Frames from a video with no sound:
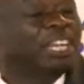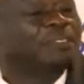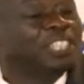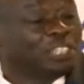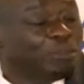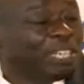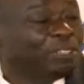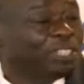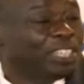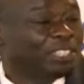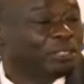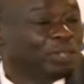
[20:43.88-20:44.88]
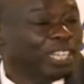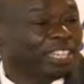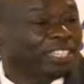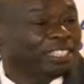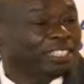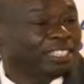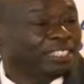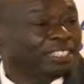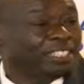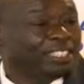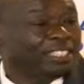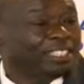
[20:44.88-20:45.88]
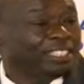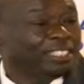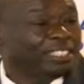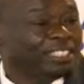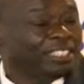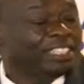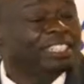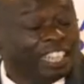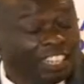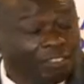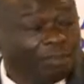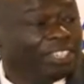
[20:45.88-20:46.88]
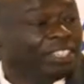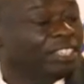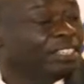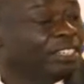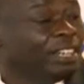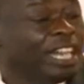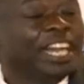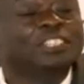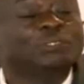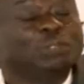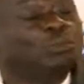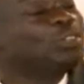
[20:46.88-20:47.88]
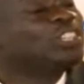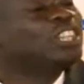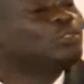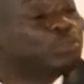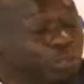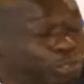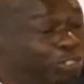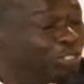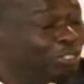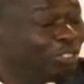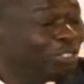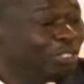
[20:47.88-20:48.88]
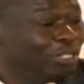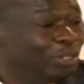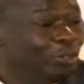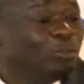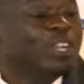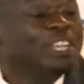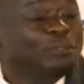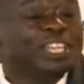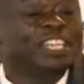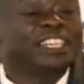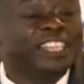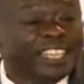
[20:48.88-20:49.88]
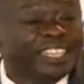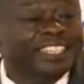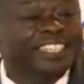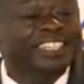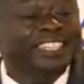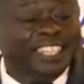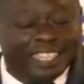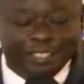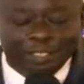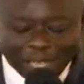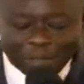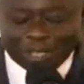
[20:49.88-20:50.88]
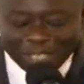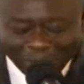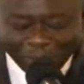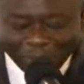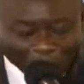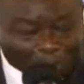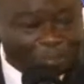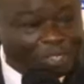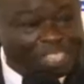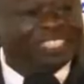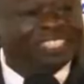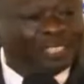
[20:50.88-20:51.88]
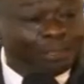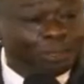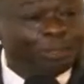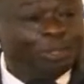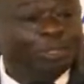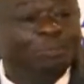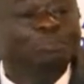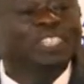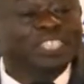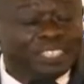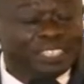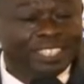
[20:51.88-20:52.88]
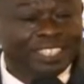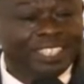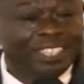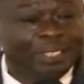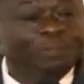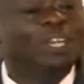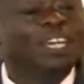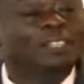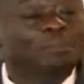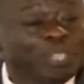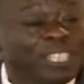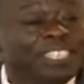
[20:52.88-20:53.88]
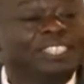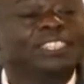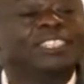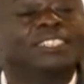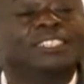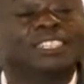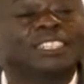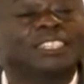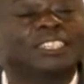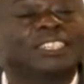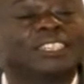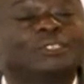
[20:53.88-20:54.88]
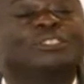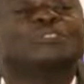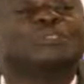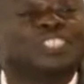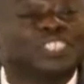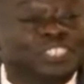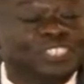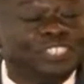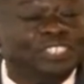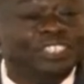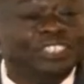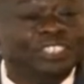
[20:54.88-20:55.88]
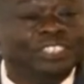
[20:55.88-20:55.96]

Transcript: We have dismantled that choir in government as we want the truth. When we engage in that round table conference, CEO, please look at the president on the face